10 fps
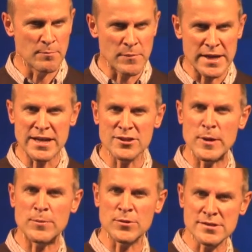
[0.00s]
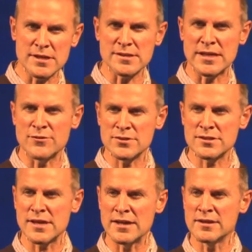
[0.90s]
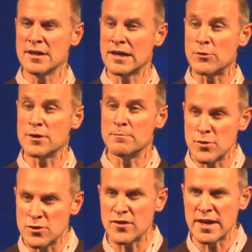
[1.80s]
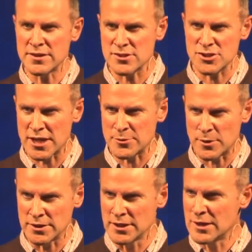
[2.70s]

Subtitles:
Many other people since then have just said, I want to move into Shadwell.